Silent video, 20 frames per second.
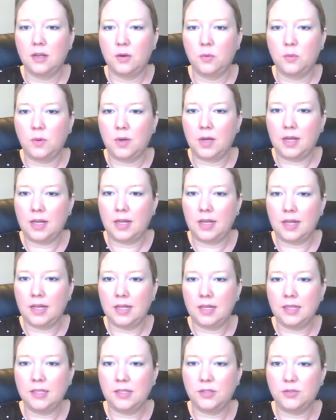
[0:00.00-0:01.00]

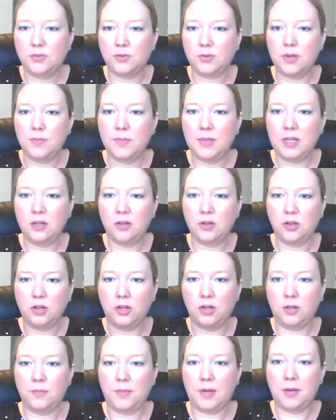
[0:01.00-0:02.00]
was Dreaming
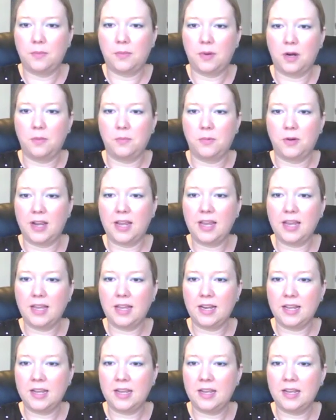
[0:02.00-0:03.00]
Girl by Barbara
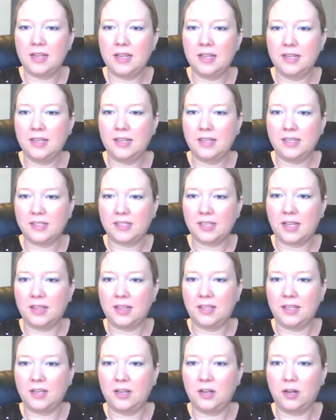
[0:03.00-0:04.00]
Anna. It's
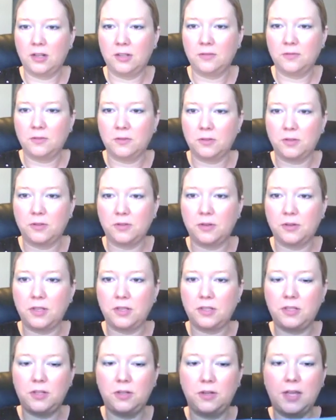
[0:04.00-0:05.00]
on the called for
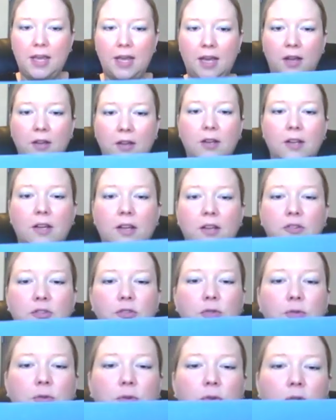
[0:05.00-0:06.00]
32 count
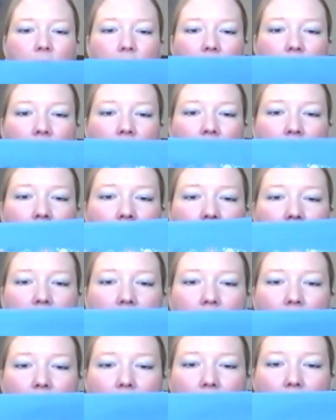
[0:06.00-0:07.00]
Azure
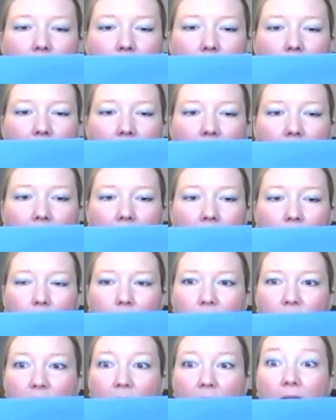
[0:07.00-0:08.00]
Lugana,
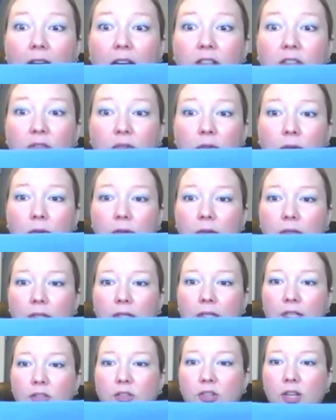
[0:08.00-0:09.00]
which I adored
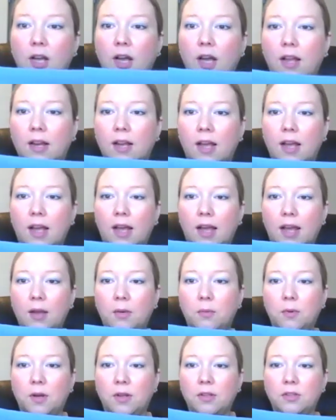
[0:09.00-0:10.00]
stitching on. I
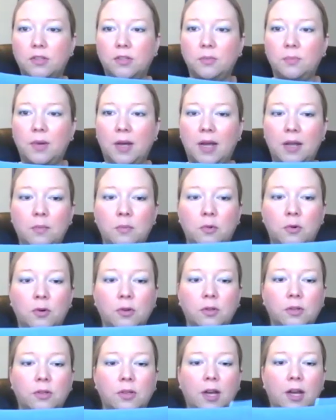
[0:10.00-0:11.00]
want to buy more
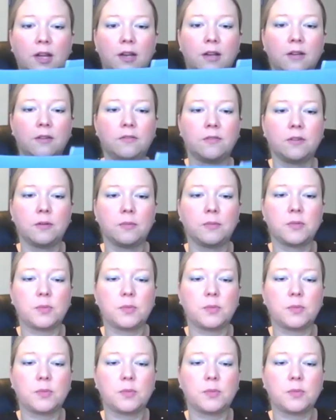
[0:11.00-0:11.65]
Lugana from